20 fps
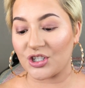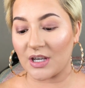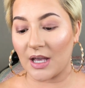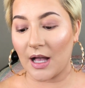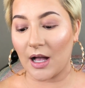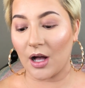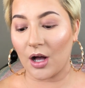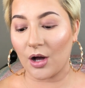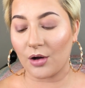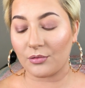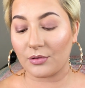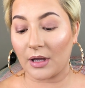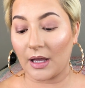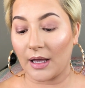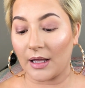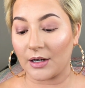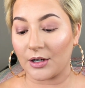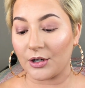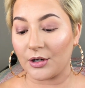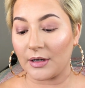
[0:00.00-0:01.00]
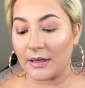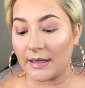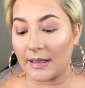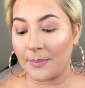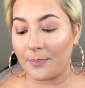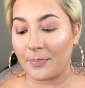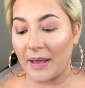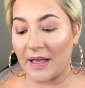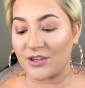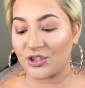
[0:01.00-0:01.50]
Gel Color
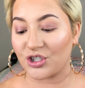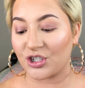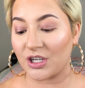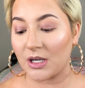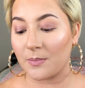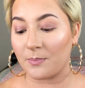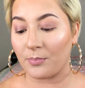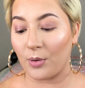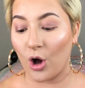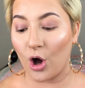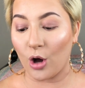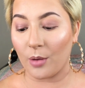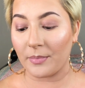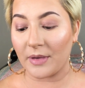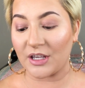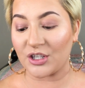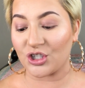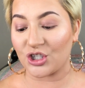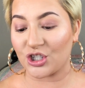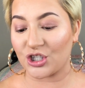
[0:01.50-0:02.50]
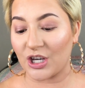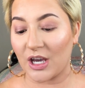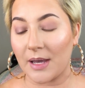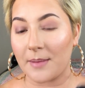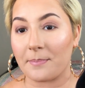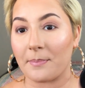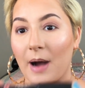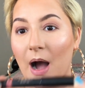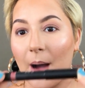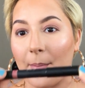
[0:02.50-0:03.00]
Lip and Cheek Balm in
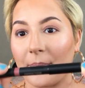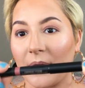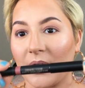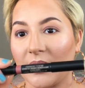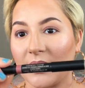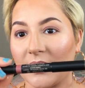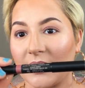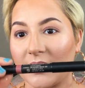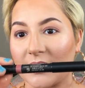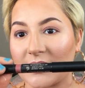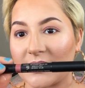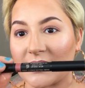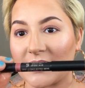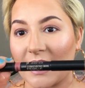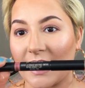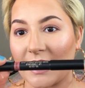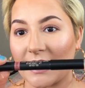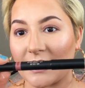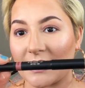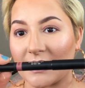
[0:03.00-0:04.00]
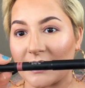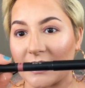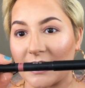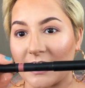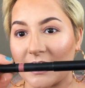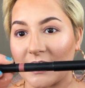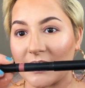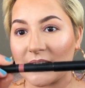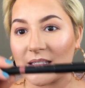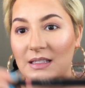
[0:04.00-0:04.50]
J Mama. It looks like
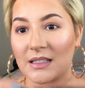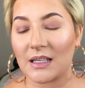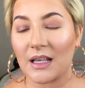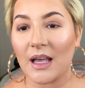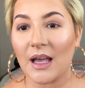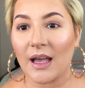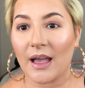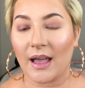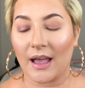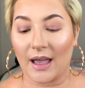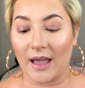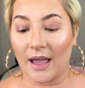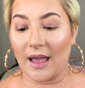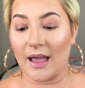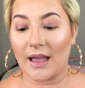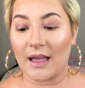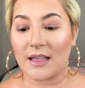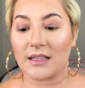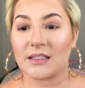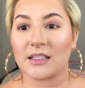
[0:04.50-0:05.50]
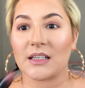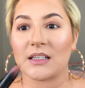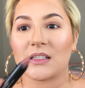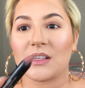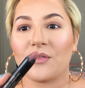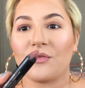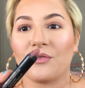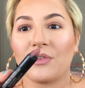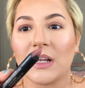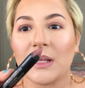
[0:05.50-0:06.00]
this. And it's
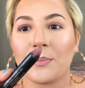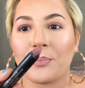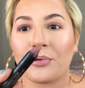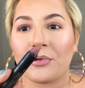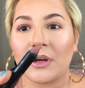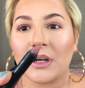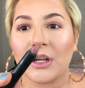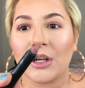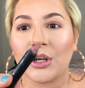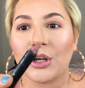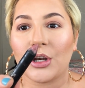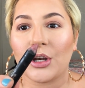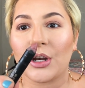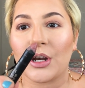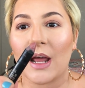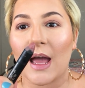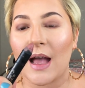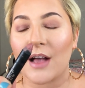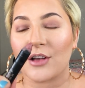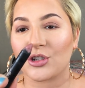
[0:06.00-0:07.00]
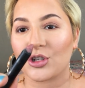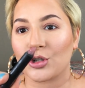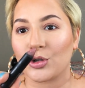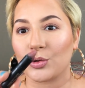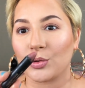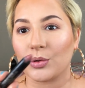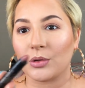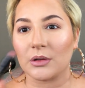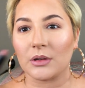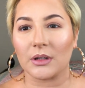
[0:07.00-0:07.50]
a really pretty
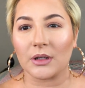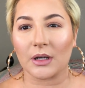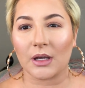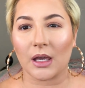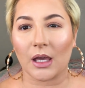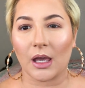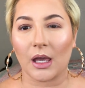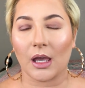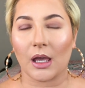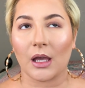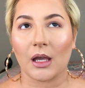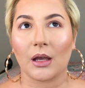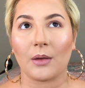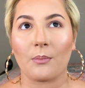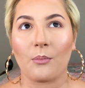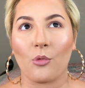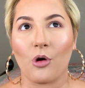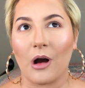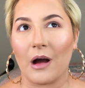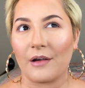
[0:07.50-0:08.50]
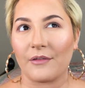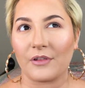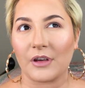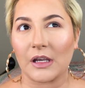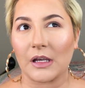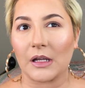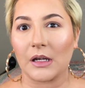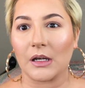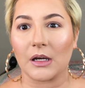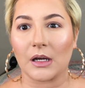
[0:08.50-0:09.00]
natural looking, mauve
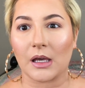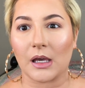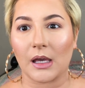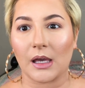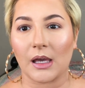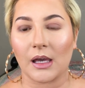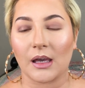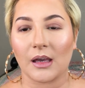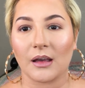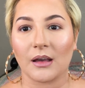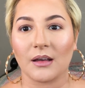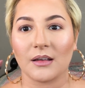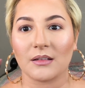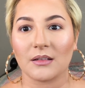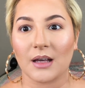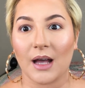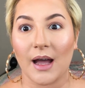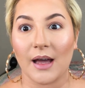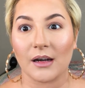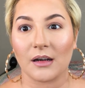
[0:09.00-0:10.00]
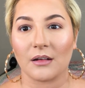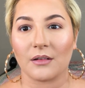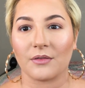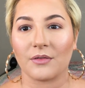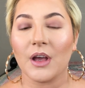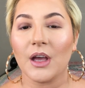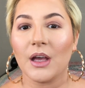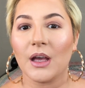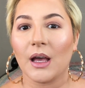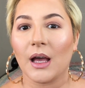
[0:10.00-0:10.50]
looking kind of
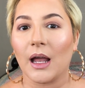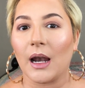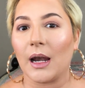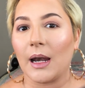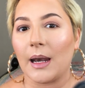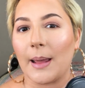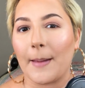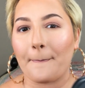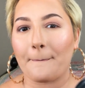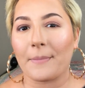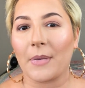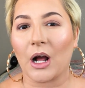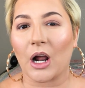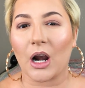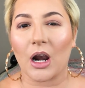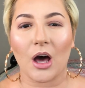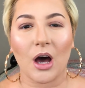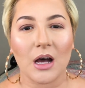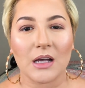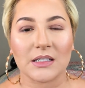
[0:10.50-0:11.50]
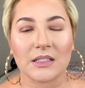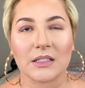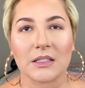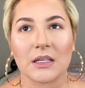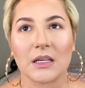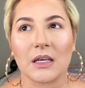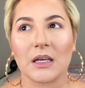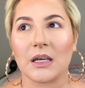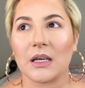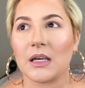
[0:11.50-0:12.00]
lip
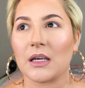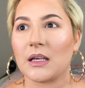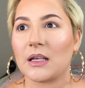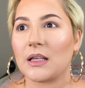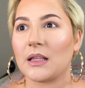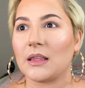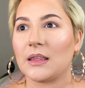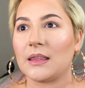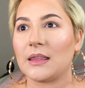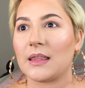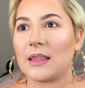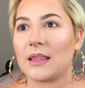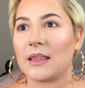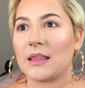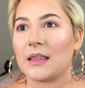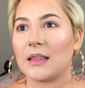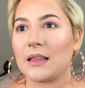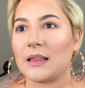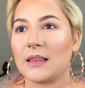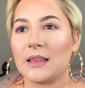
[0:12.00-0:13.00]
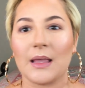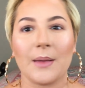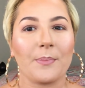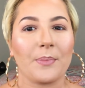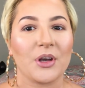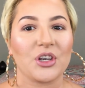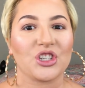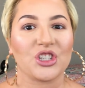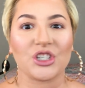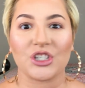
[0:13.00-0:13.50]
glossy,
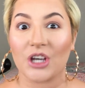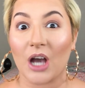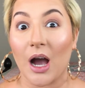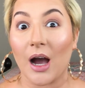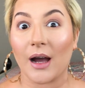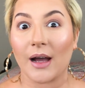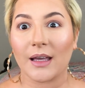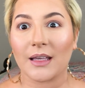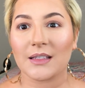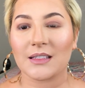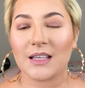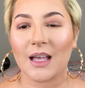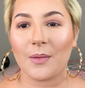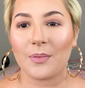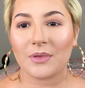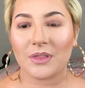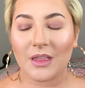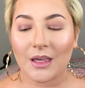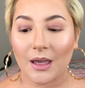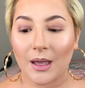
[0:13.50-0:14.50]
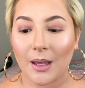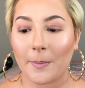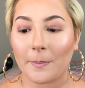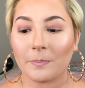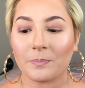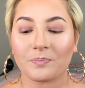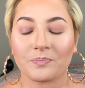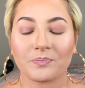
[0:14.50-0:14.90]
lip shine type of thing.